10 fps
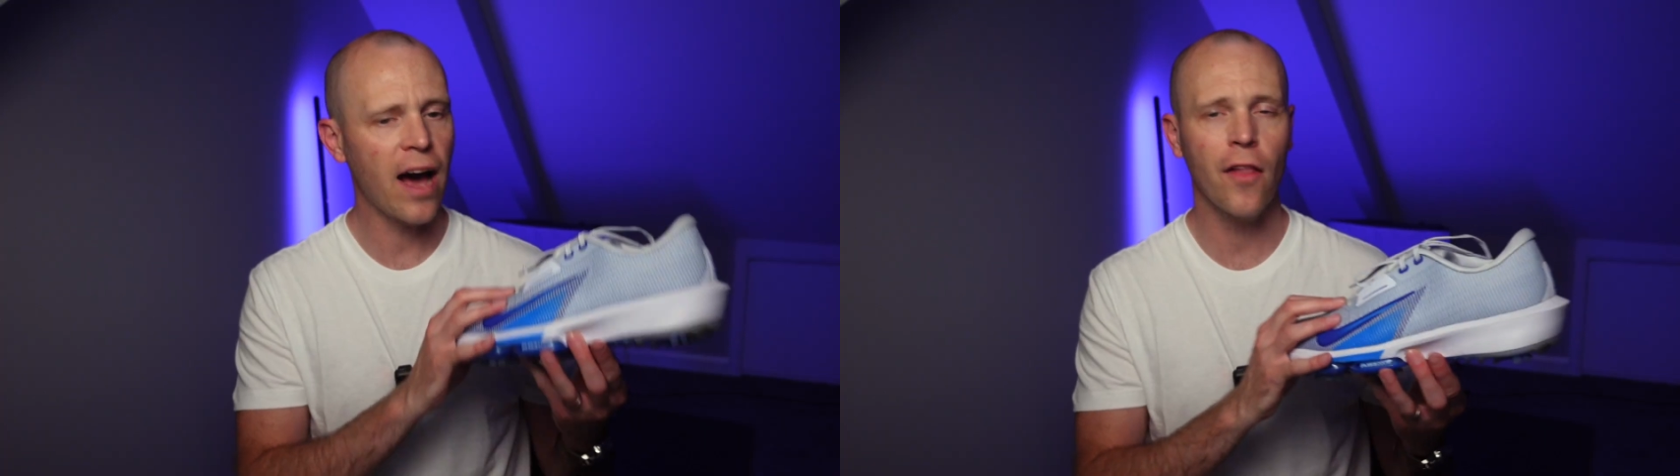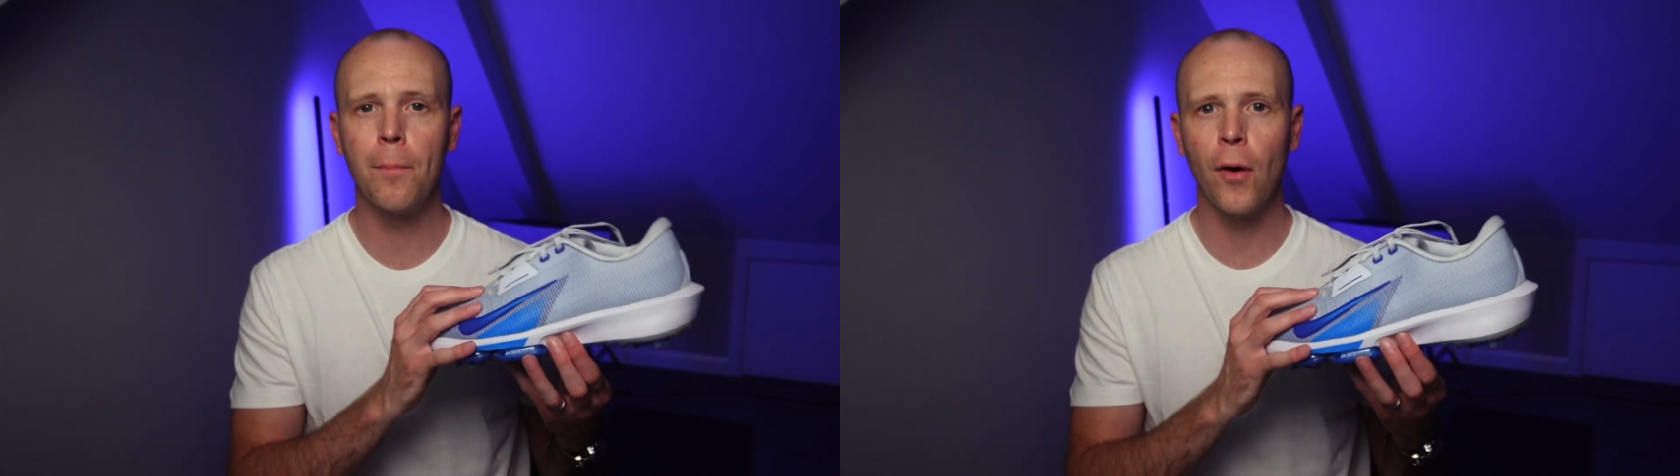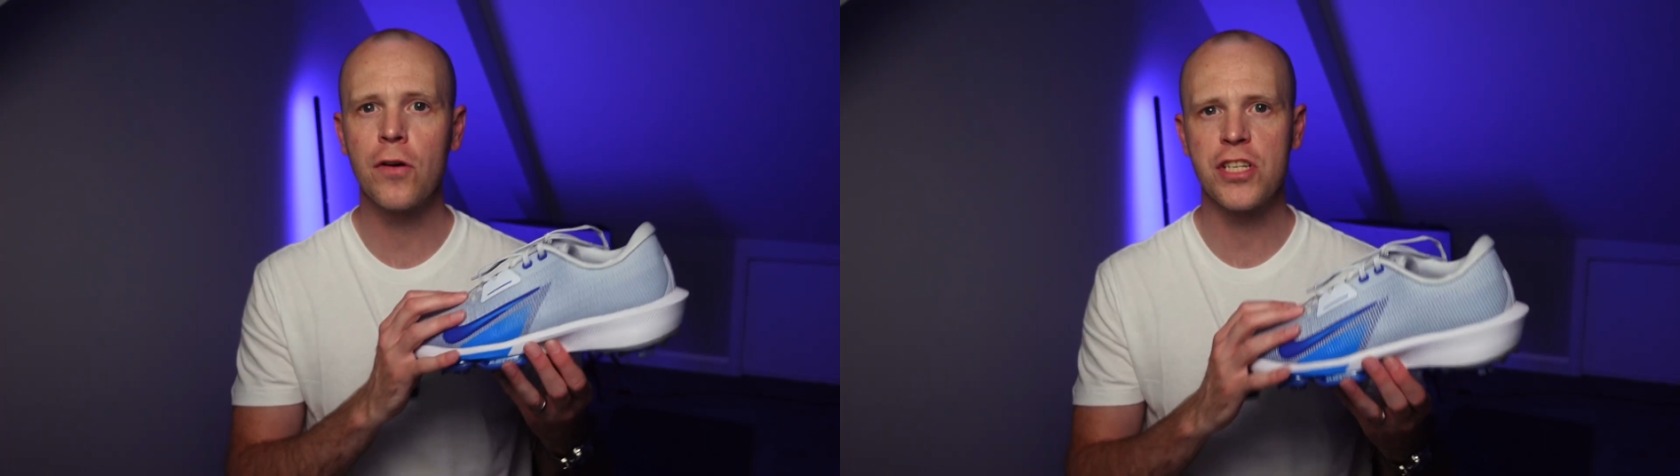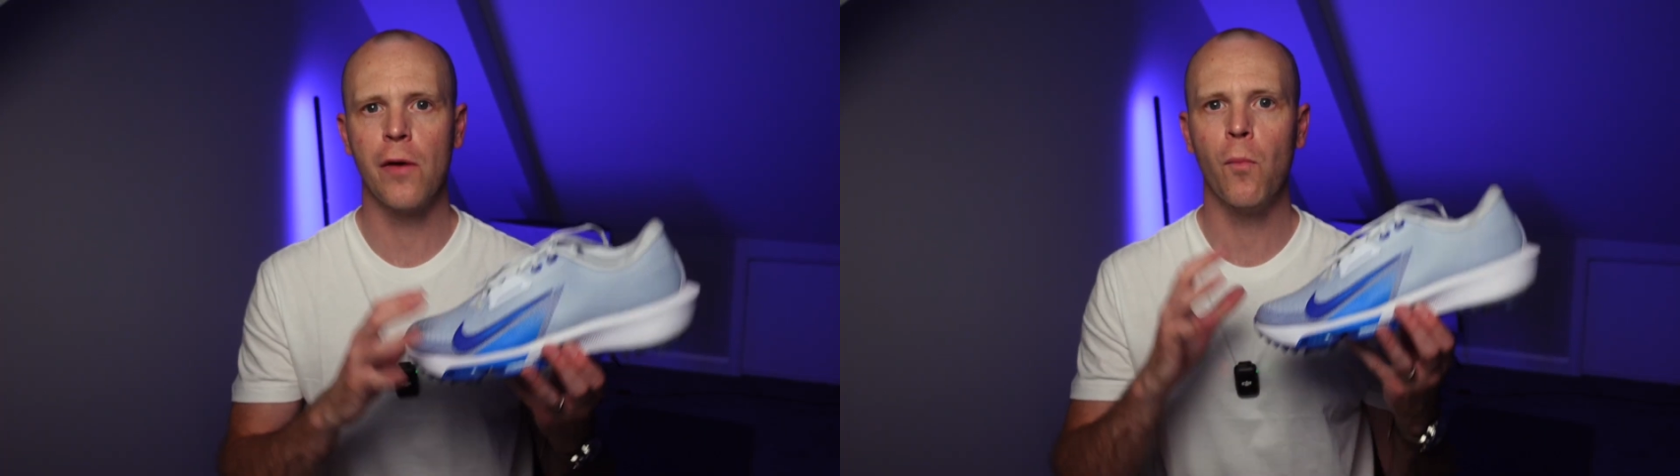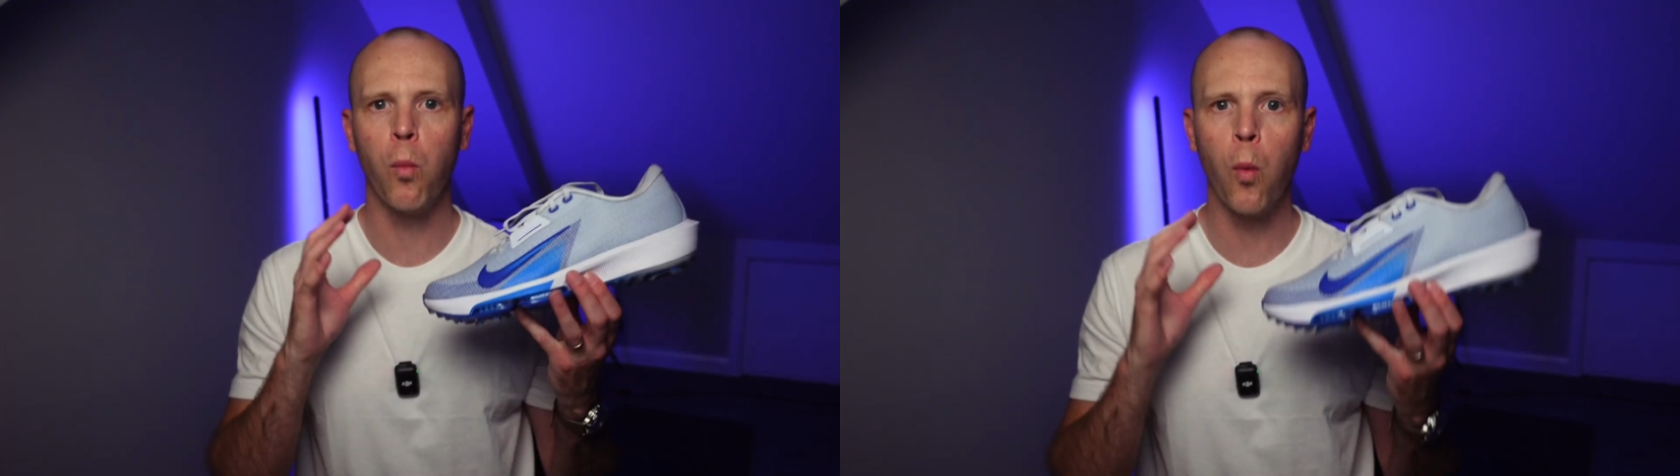out of the box
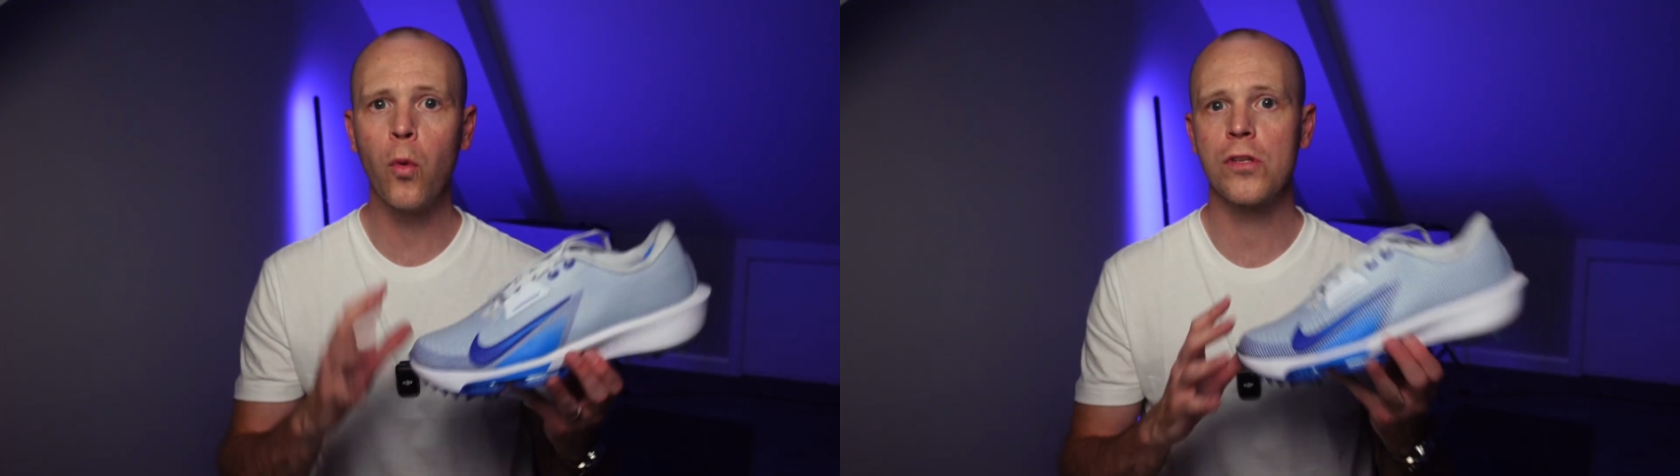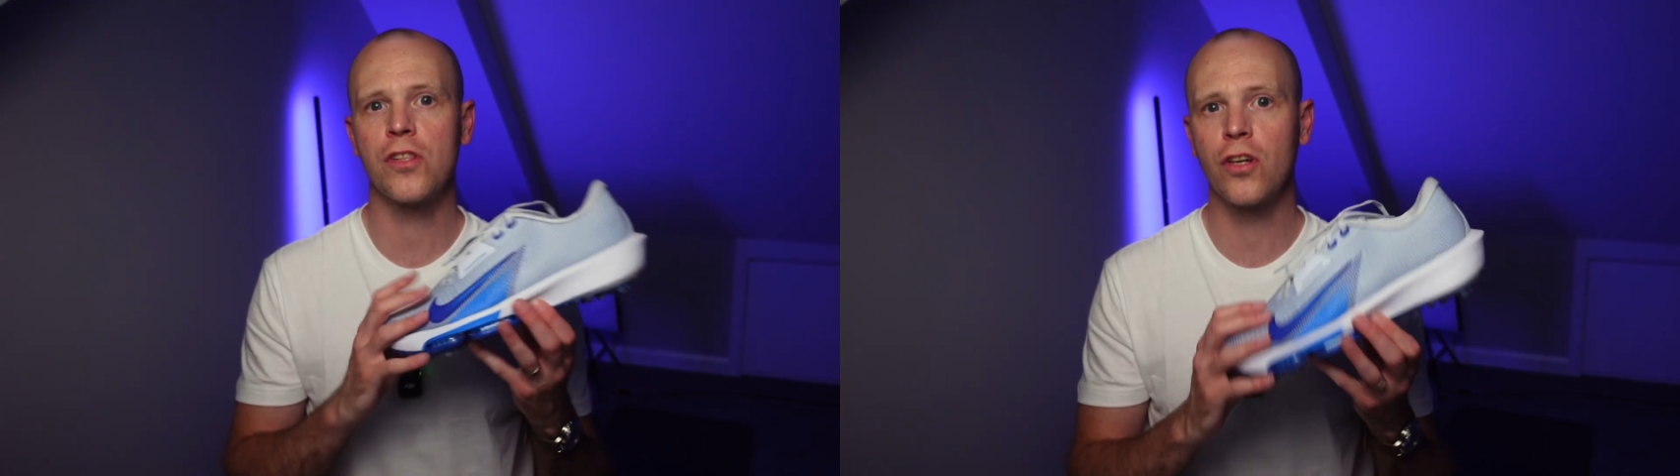and walked